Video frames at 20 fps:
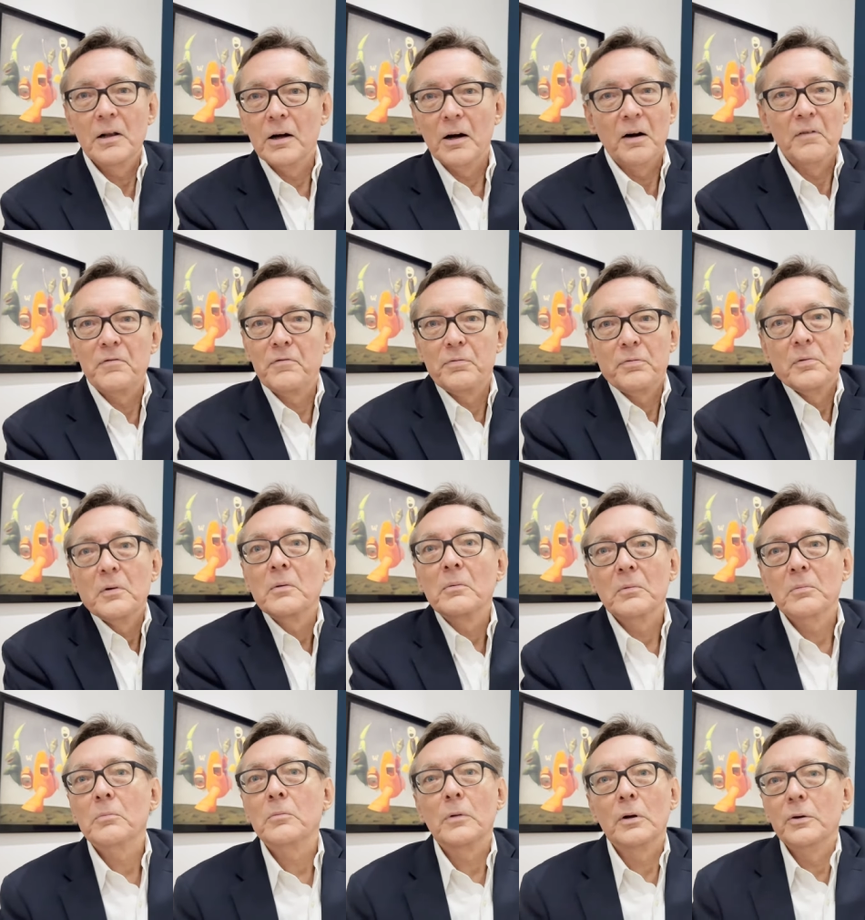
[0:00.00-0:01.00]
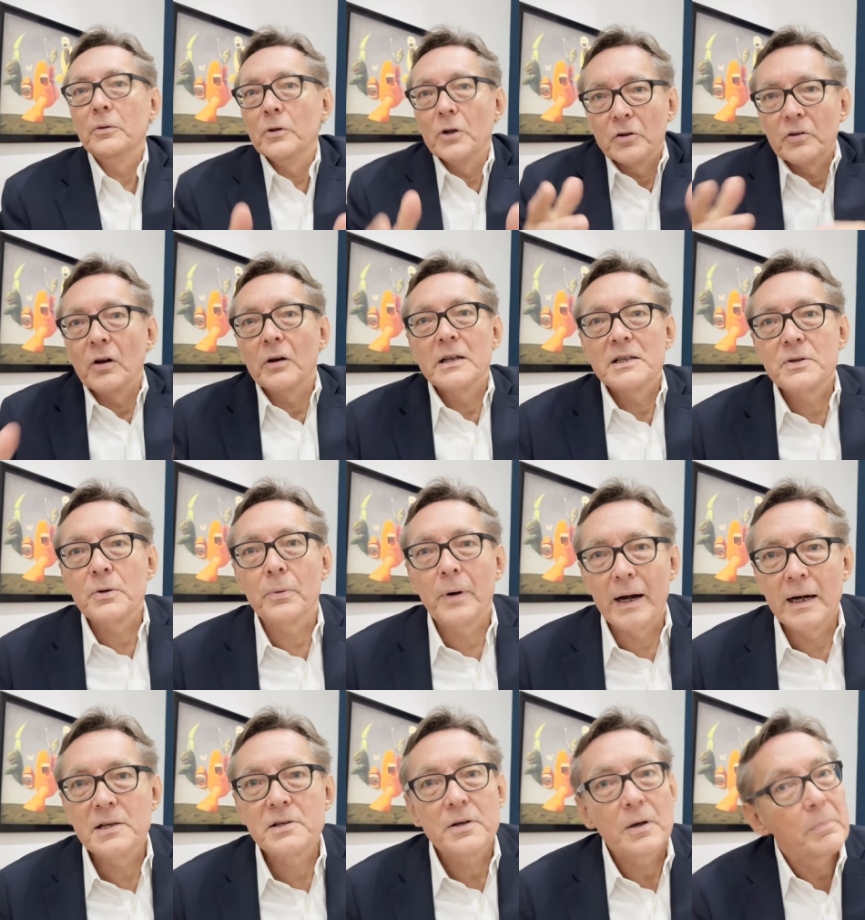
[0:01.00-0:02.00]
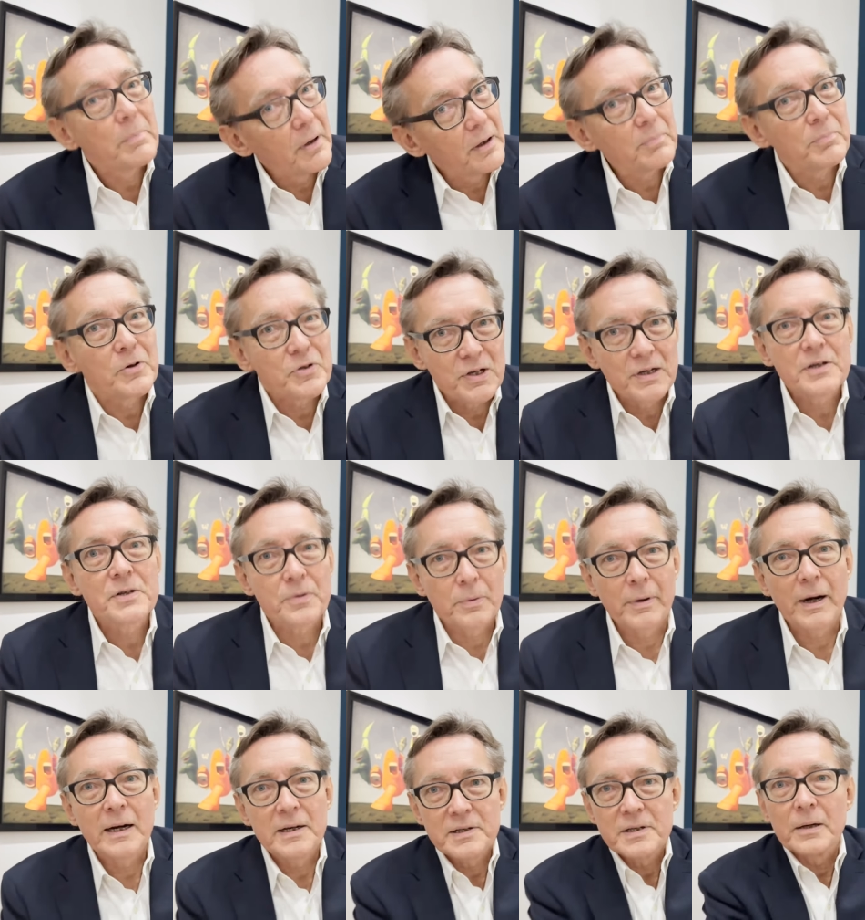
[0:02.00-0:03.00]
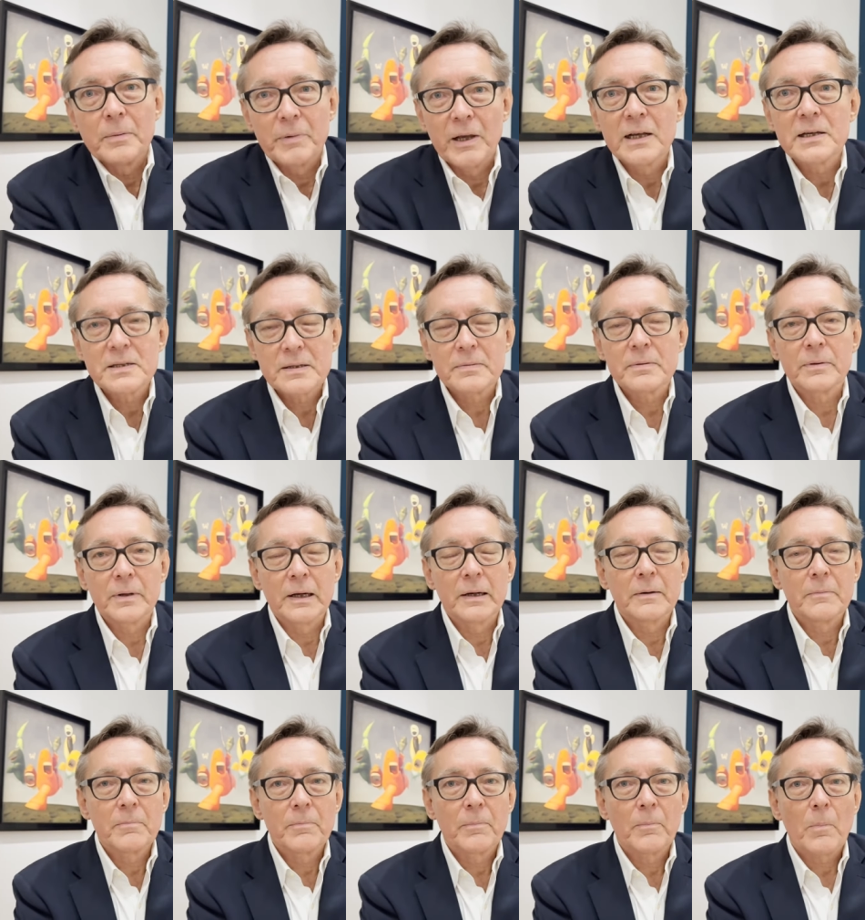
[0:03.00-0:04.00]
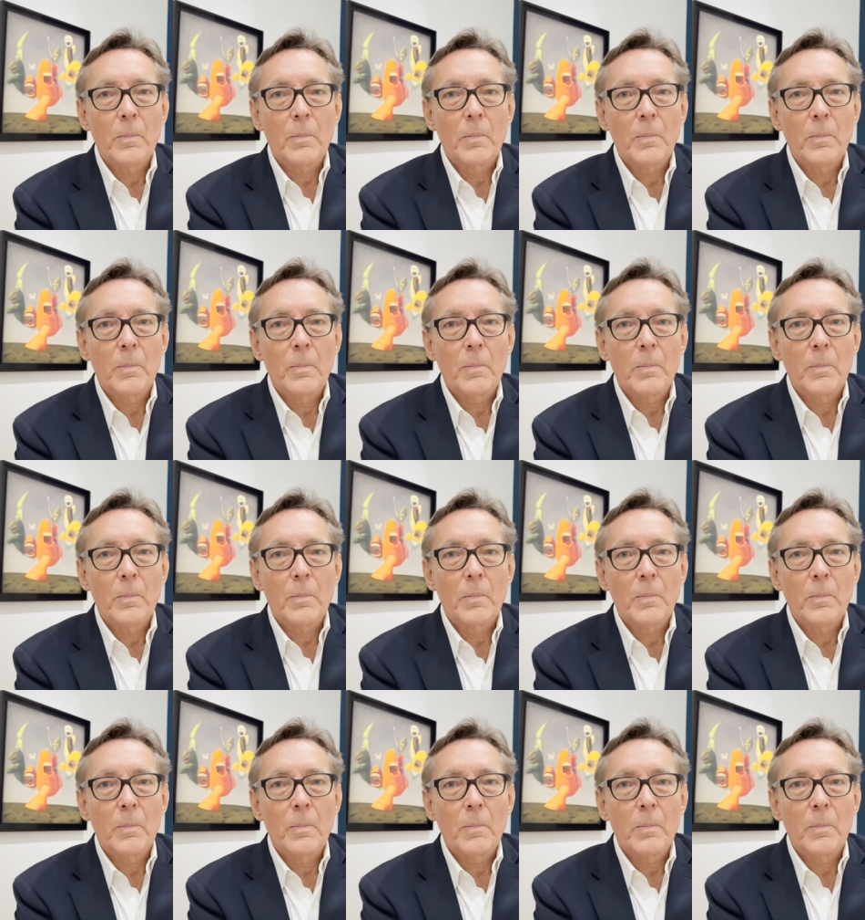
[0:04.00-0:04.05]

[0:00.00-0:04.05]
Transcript: of not only surrealism, but mostly surrealism, yes. yes.